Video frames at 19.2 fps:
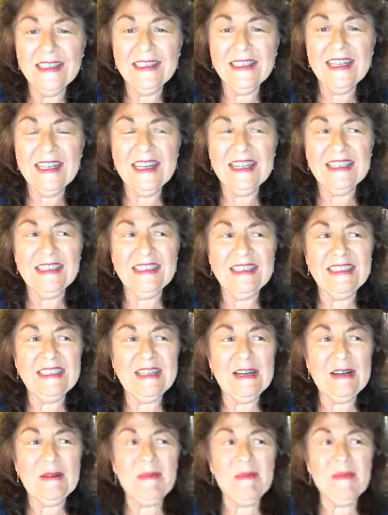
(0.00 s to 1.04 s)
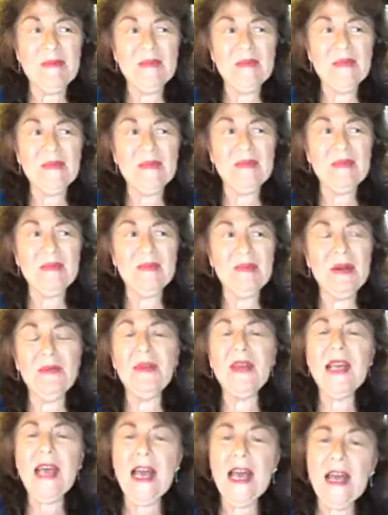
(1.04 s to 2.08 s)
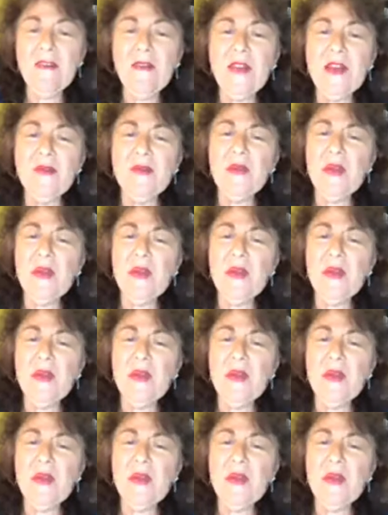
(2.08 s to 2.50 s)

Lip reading: And, but we have that,